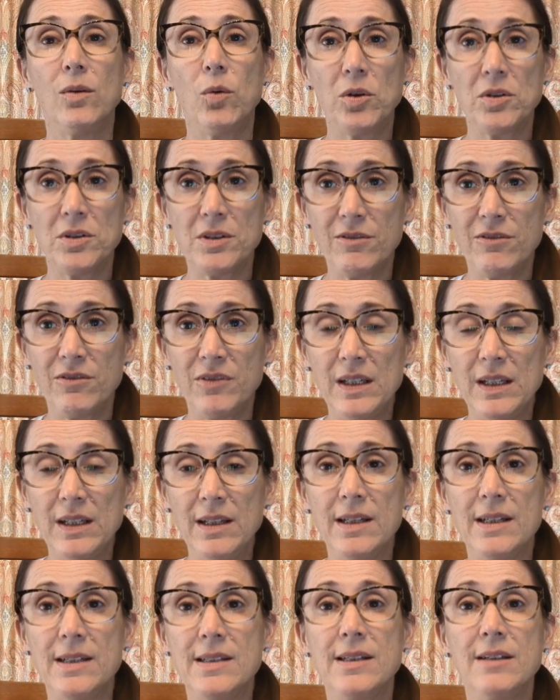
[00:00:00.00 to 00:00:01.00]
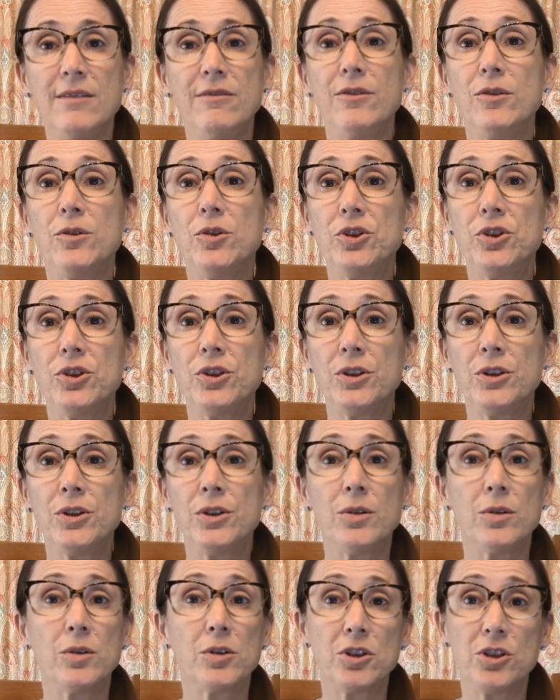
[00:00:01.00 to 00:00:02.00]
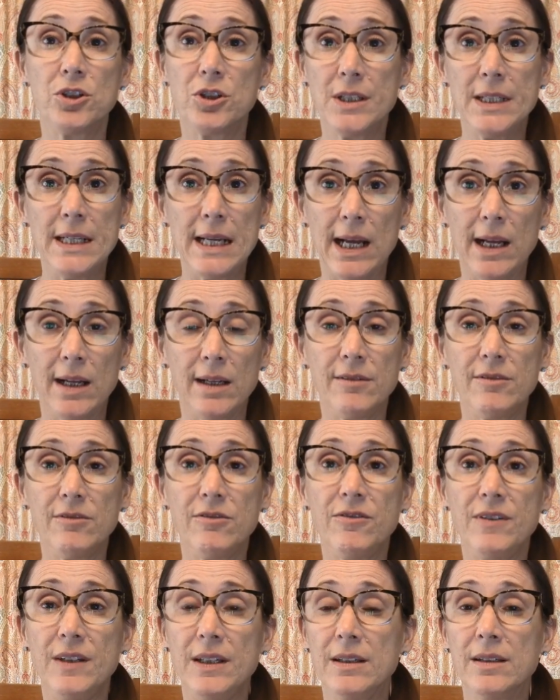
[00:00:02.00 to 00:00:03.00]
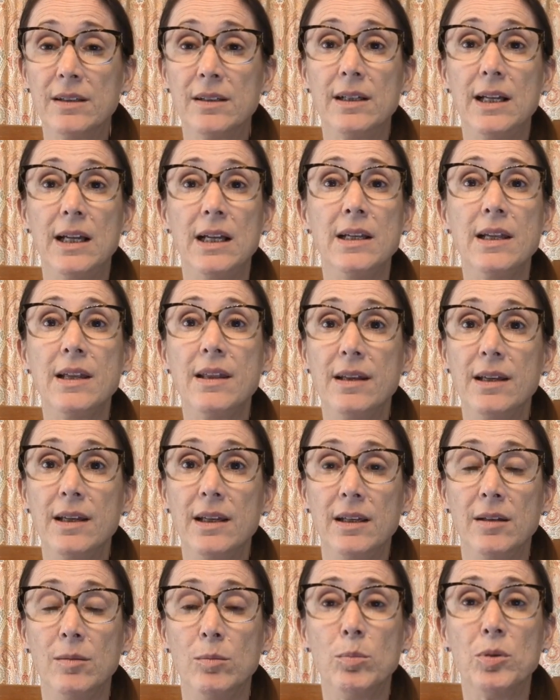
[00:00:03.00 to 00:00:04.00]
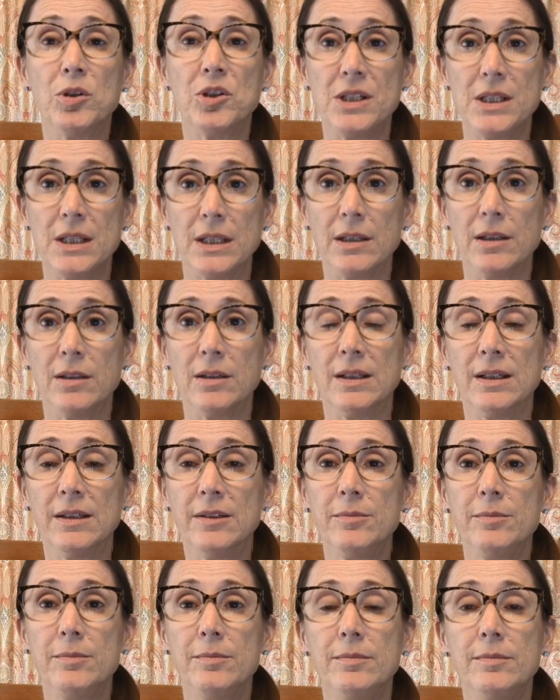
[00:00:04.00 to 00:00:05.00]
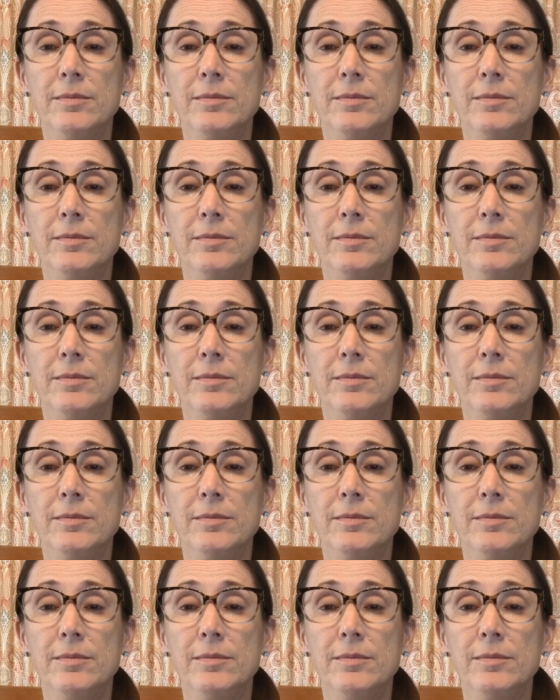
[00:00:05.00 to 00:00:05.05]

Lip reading: or to feel as if you should or should not feel anything in particular.